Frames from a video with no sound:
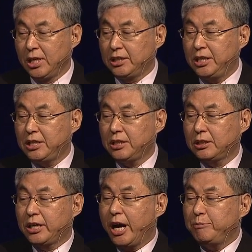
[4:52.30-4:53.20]
This
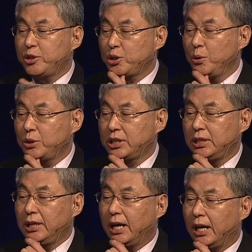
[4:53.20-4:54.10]
graph shows
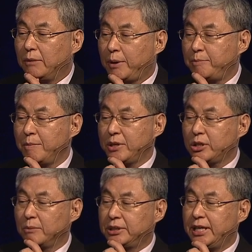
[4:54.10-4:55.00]
the
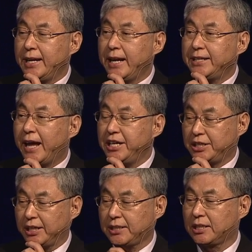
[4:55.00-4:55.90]
performance of DNN
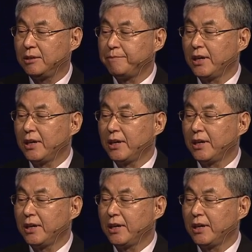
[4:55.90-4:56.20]
ASICs.